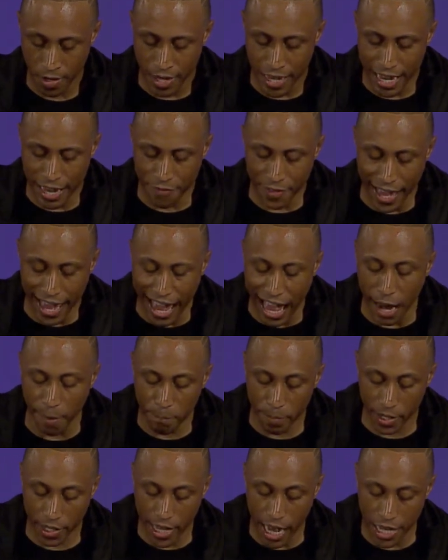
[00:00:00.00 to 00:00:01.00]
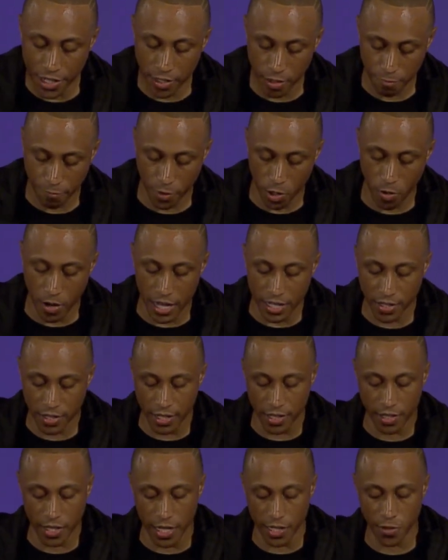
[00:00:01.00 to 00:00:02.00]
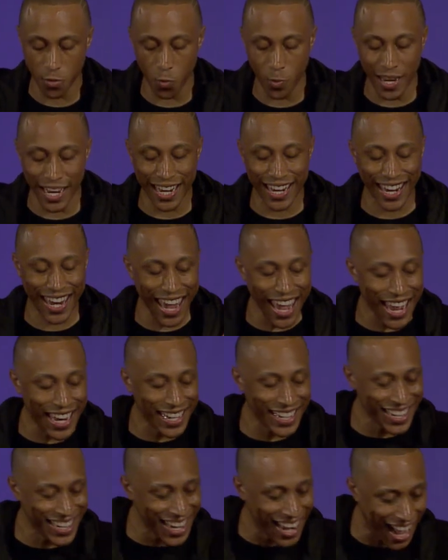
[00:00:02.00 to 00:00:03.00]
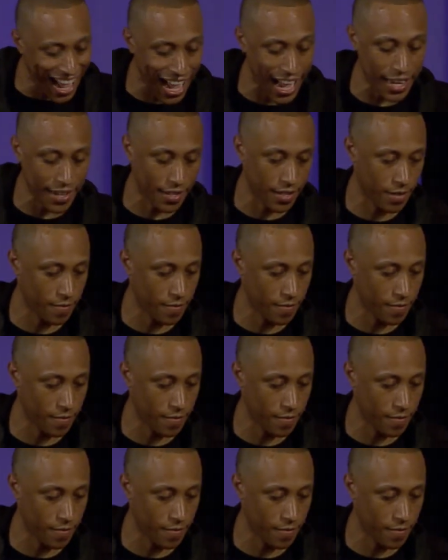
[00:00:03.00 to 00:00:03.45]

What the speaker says: And the application for us is this: we cannot